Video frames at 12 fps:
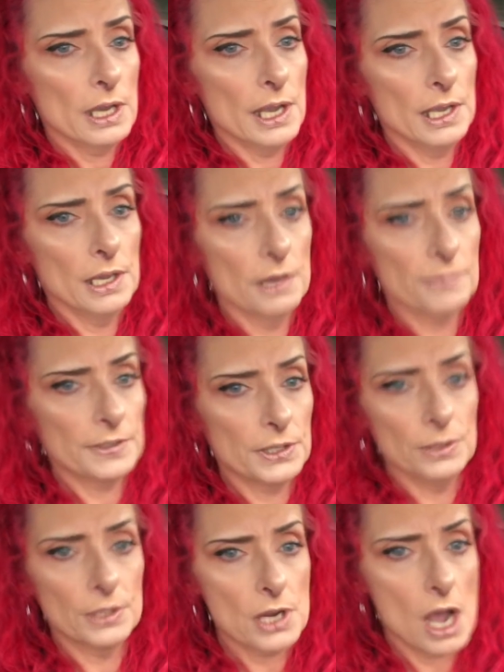And for
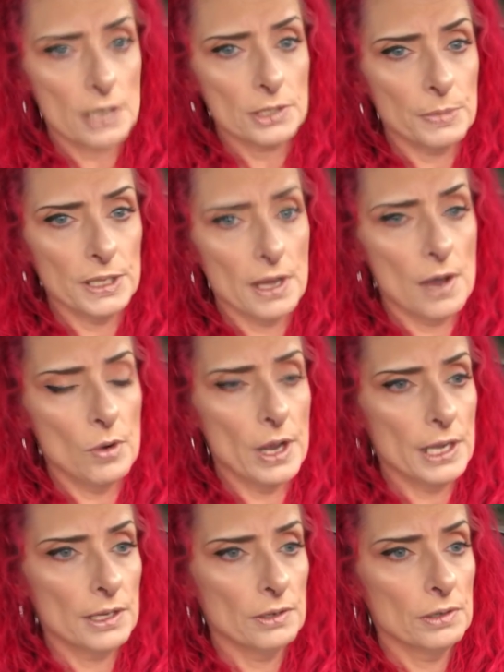you to talk to me that
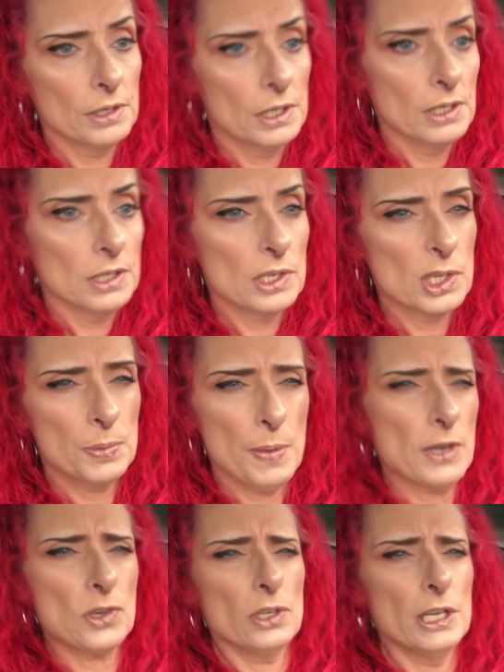way,
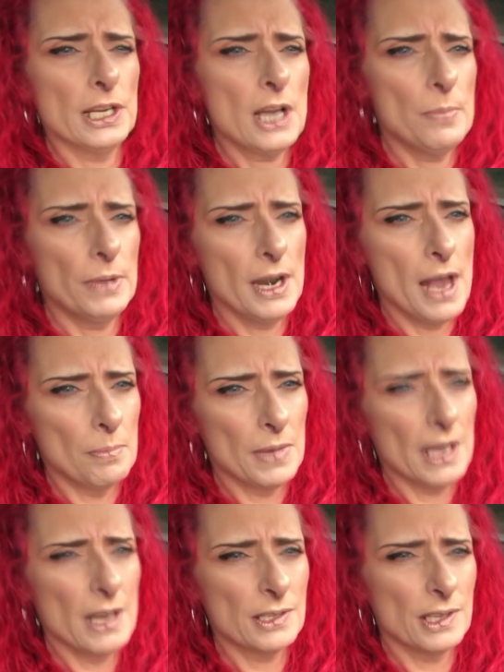especially coming at
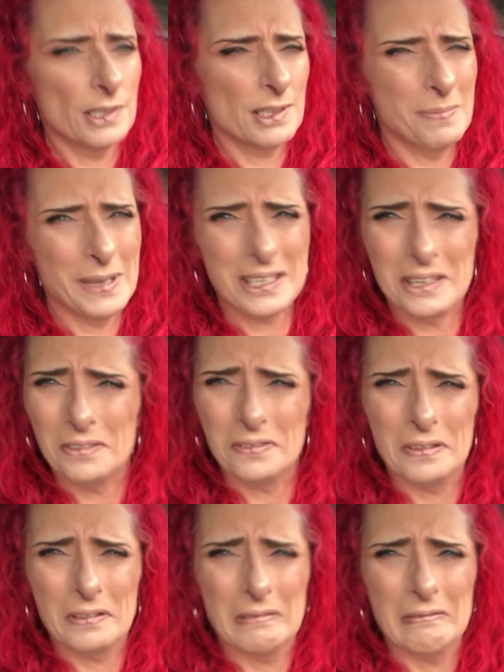me as a submissive,
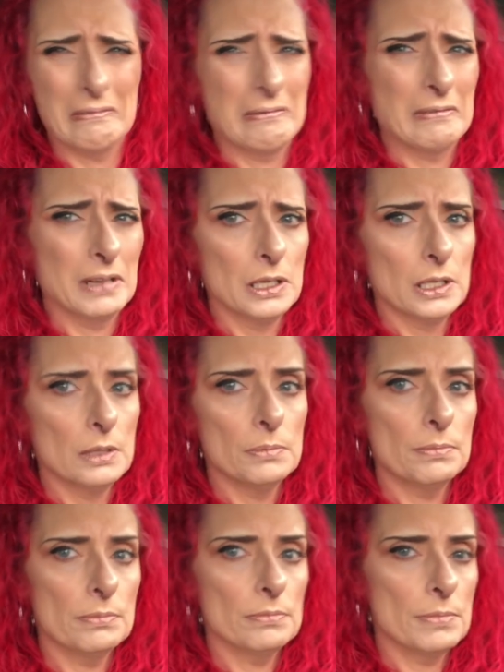
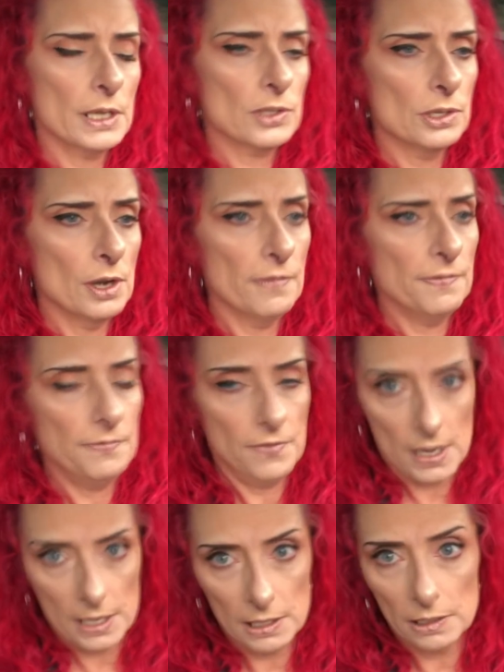makes no
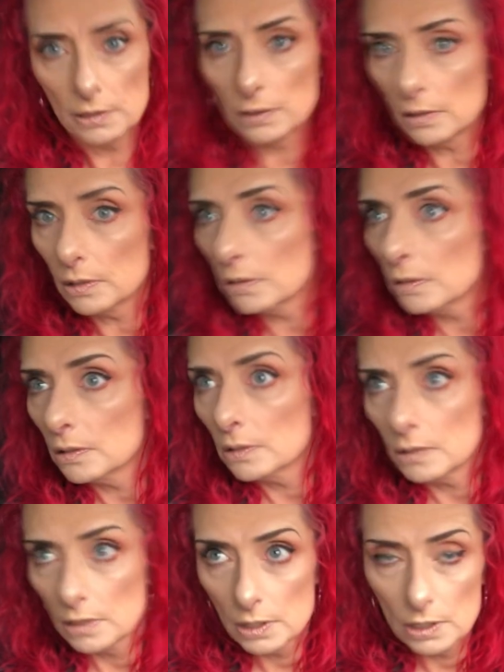fucking
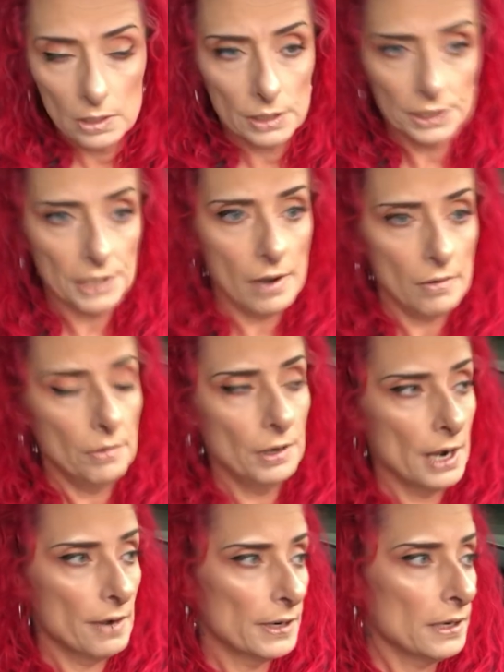yeah,
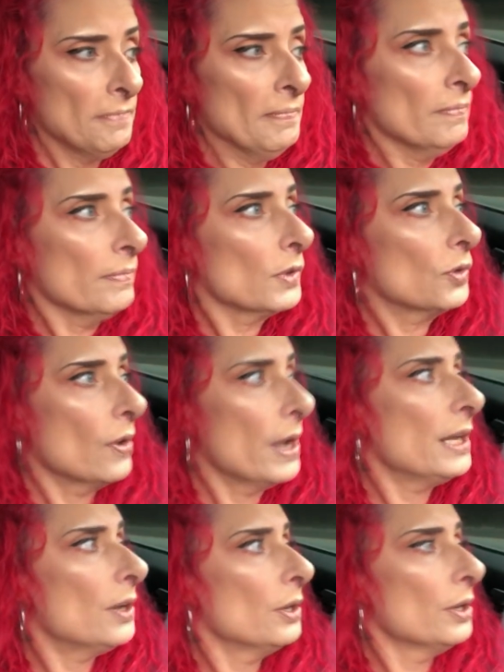whatever. So,
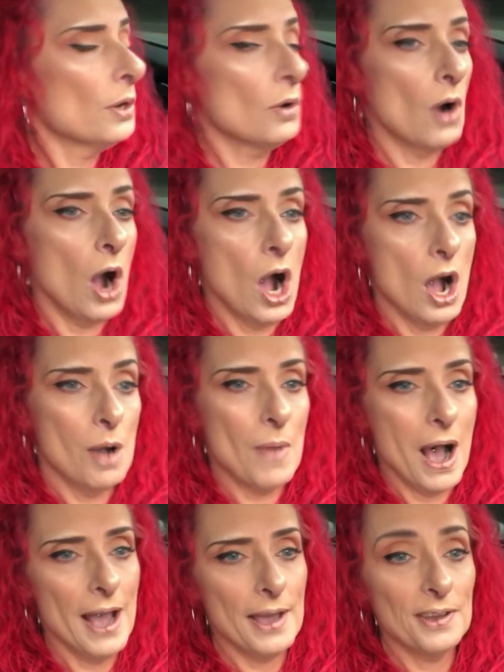anywho, um,
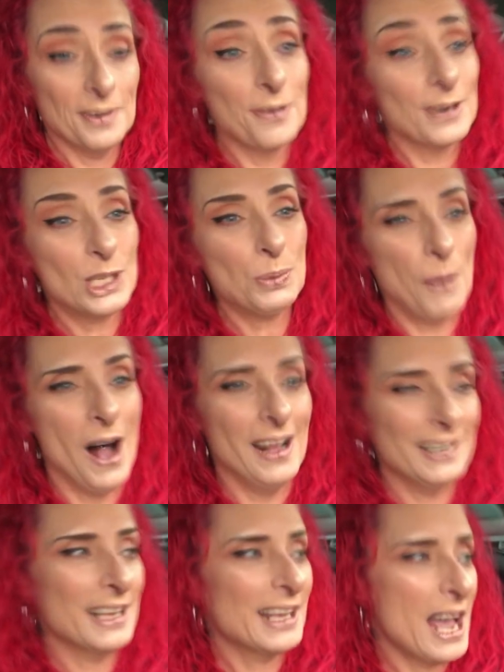I
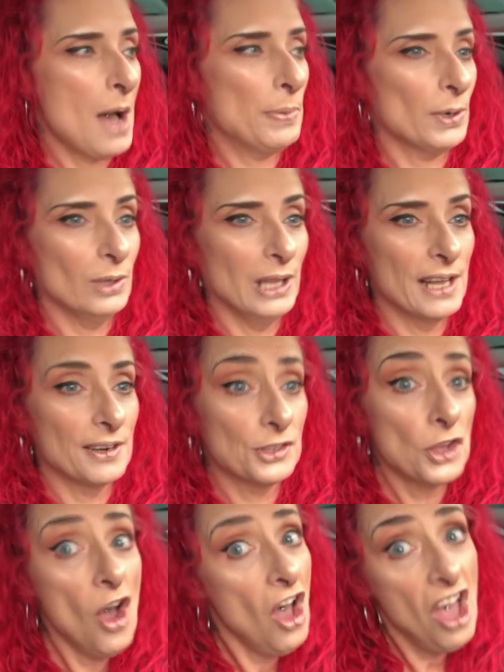respond in capital letters.